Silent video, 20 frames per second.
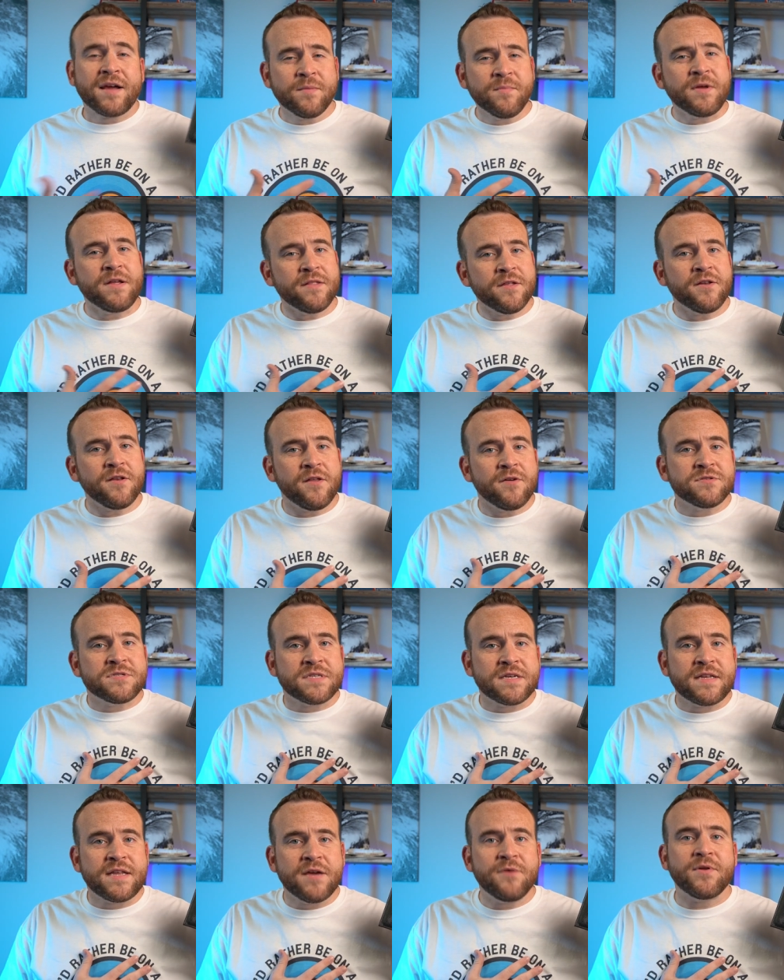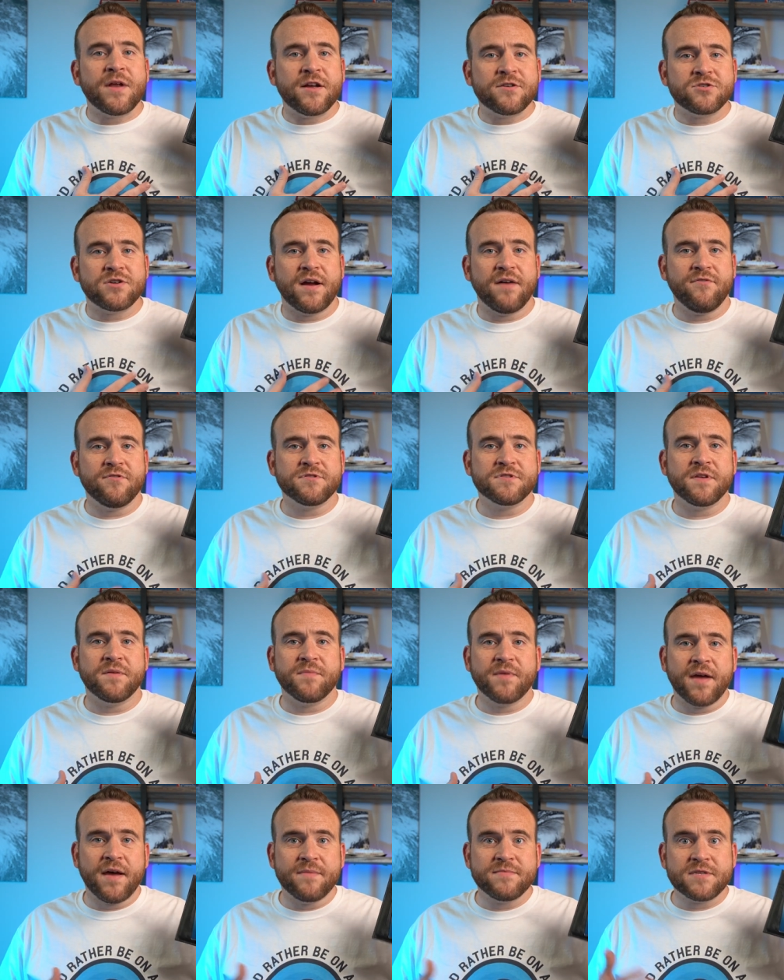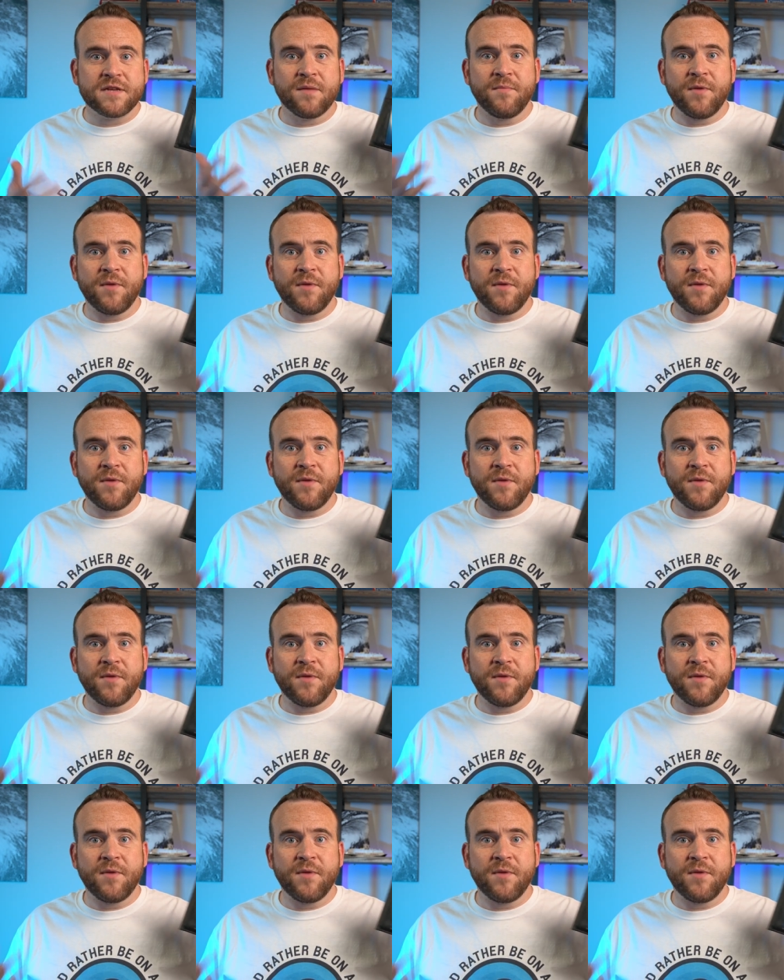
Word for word: can be a little OCD when I travel sometimes, and